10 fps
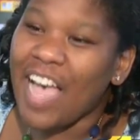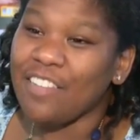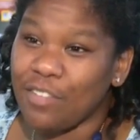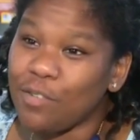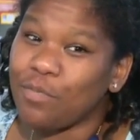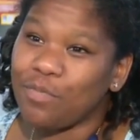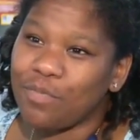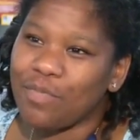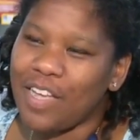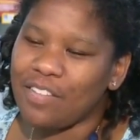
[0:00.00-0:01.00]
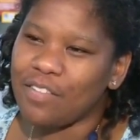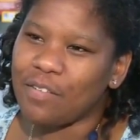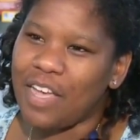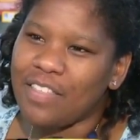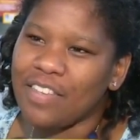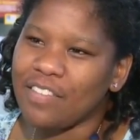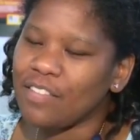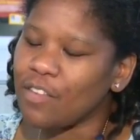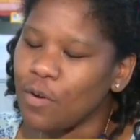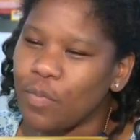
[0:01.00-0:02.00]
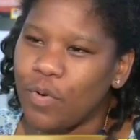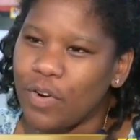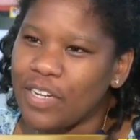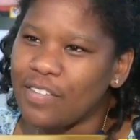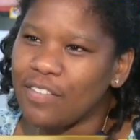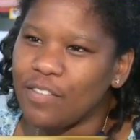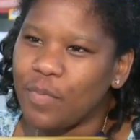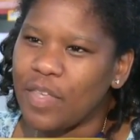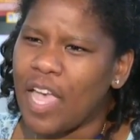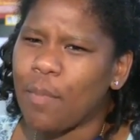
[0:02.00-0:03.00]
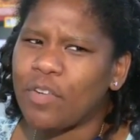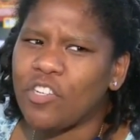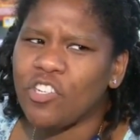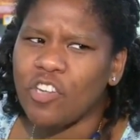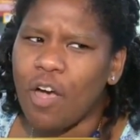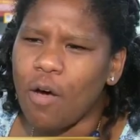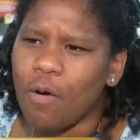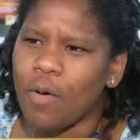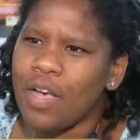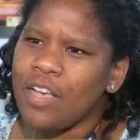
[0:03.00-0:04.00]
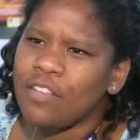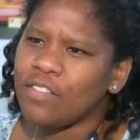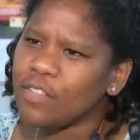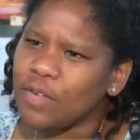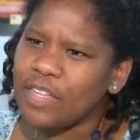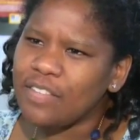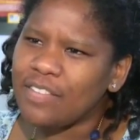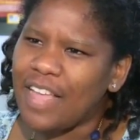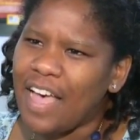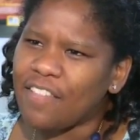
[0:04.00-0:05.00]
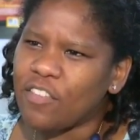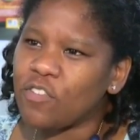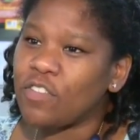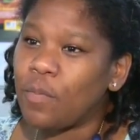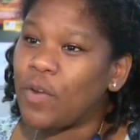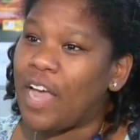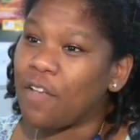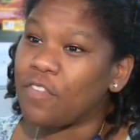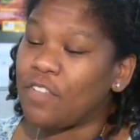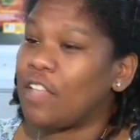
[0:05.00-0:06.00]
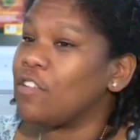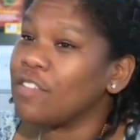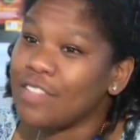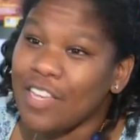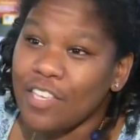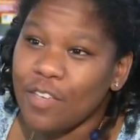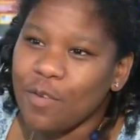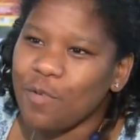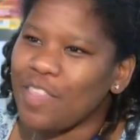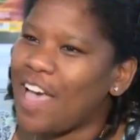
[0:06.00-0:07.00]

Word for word: I do. I do. I think it's so important to be able to show students that there's someone out there that looks like you,